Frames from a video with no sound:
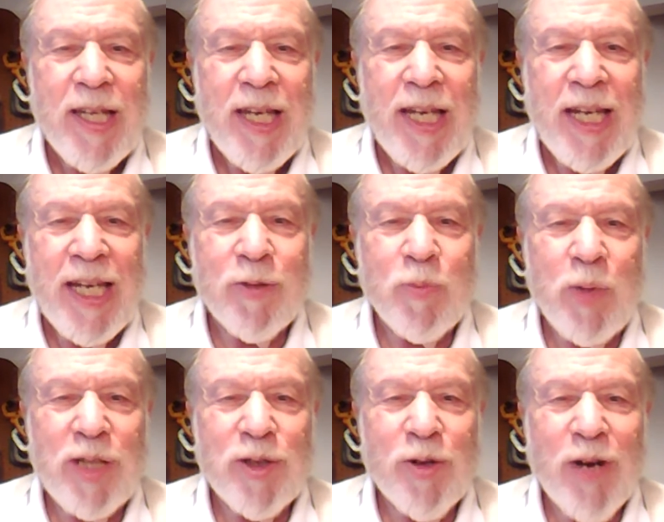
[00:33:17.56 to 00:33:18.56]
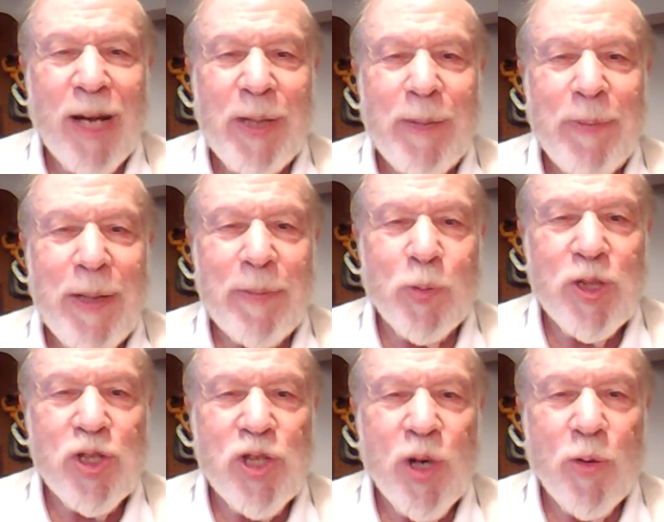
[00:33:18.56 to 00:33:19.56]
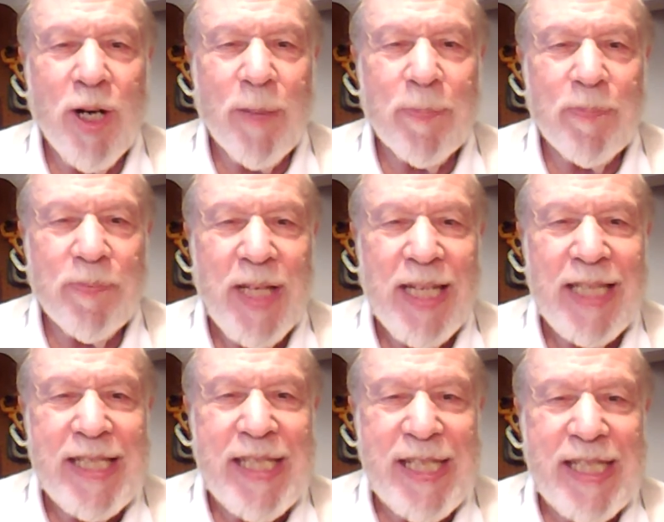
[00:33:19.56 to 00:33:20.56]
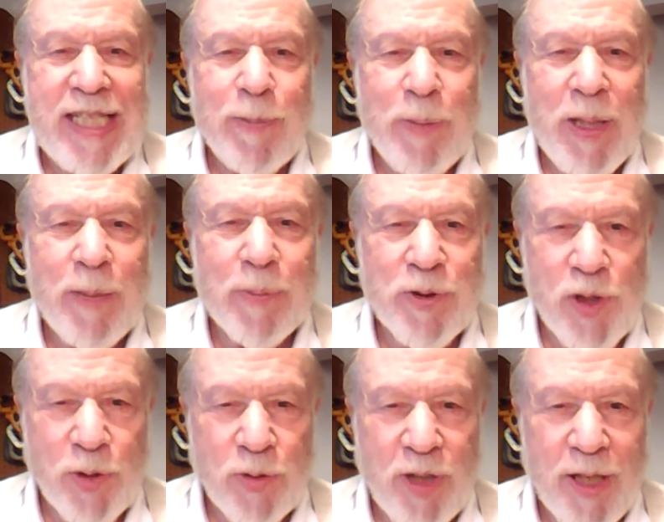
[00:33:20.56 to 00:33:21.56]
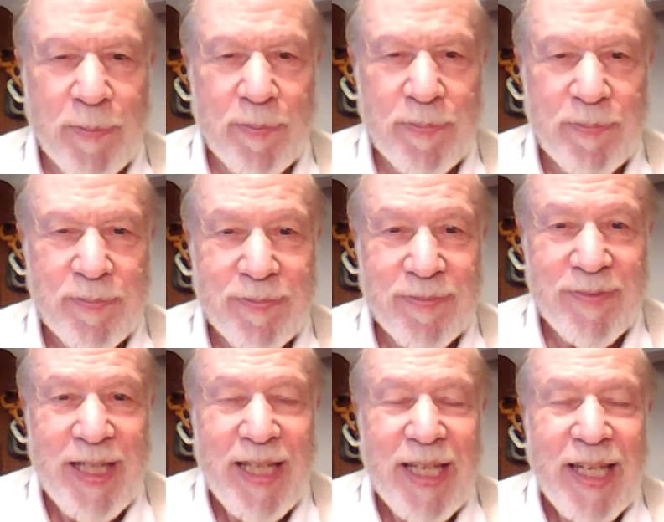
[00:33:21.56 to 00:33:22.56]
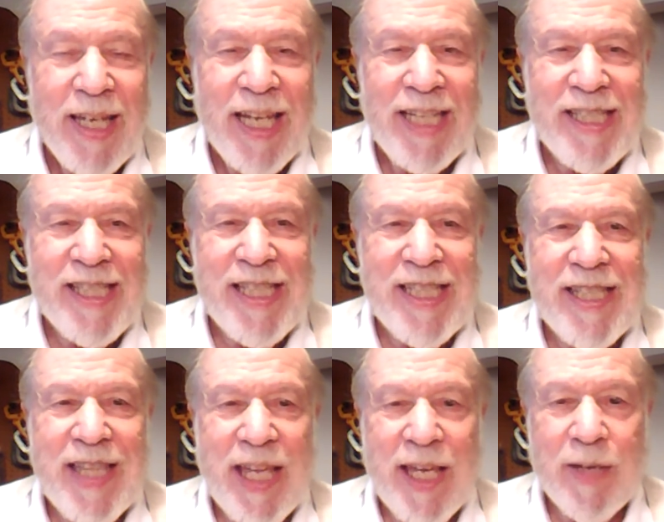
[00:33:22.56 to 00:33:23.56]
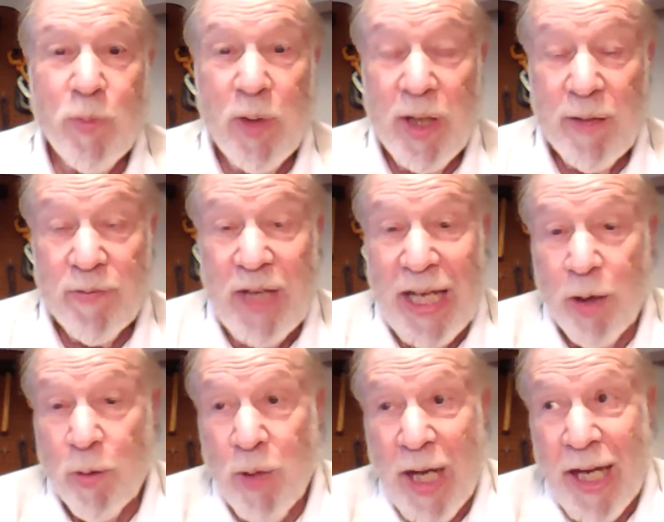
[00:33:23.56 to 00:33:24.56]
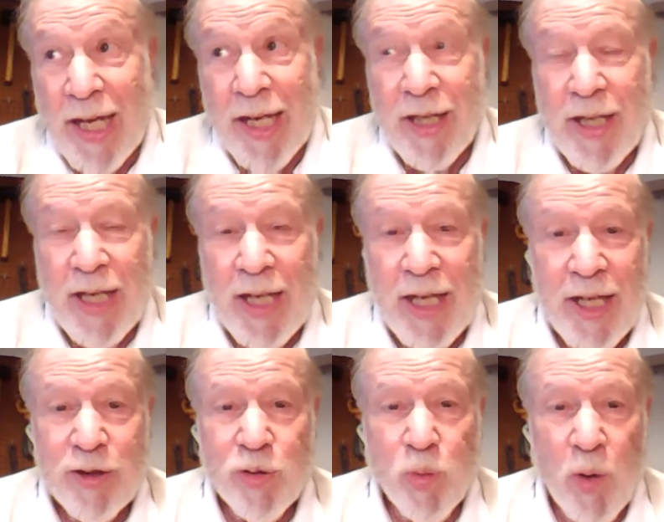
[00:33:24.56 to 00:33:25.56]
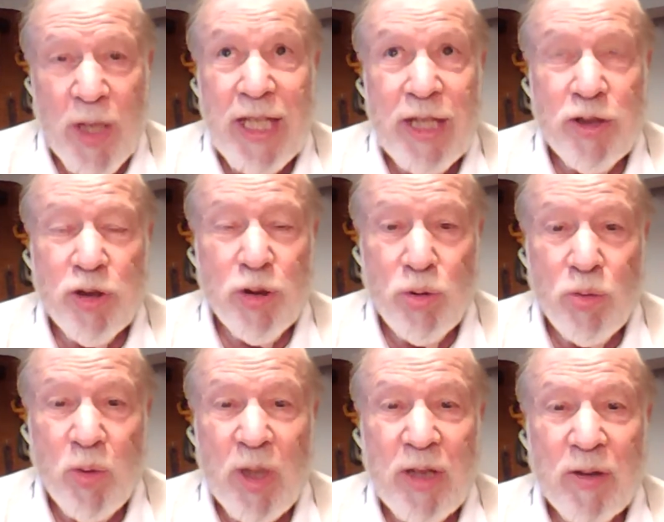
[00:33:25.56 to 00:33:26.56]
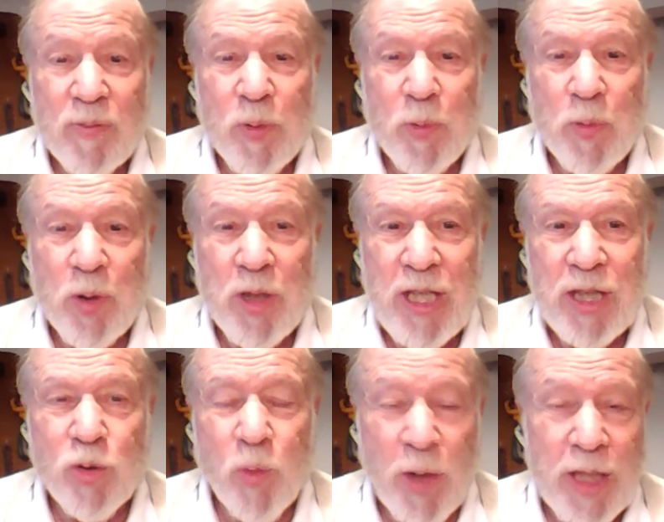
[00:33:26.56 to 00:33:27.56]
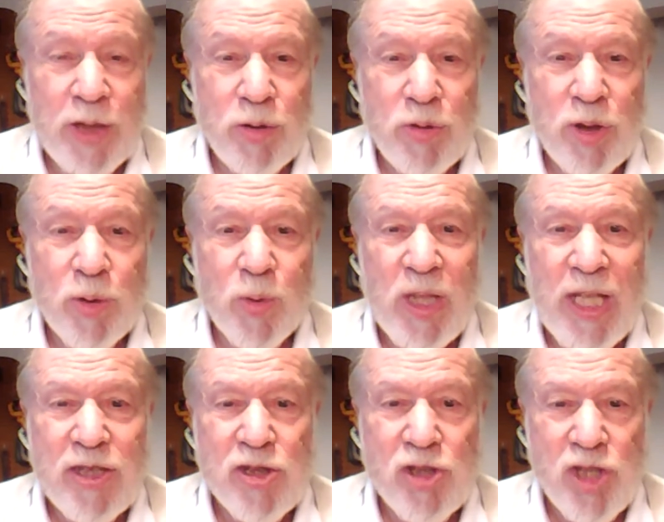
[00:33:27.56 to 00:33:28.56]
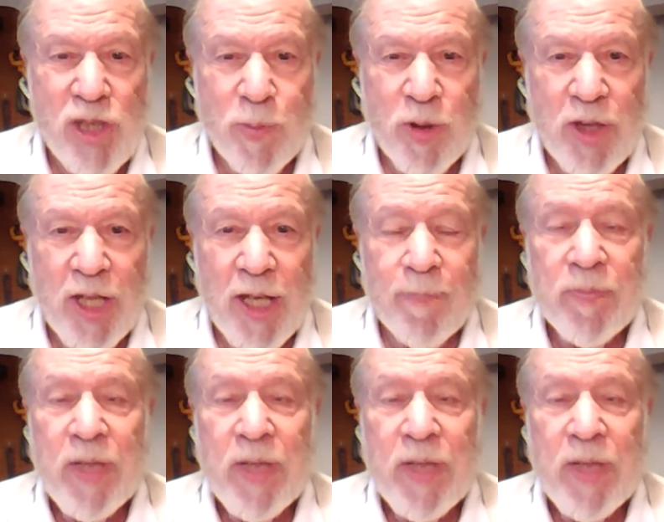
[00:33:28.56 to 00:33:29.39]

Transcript: and we didn't know how many people would show up and 60 people showed up and since then we have now on a 22 we're we're in a 22 year relationship with them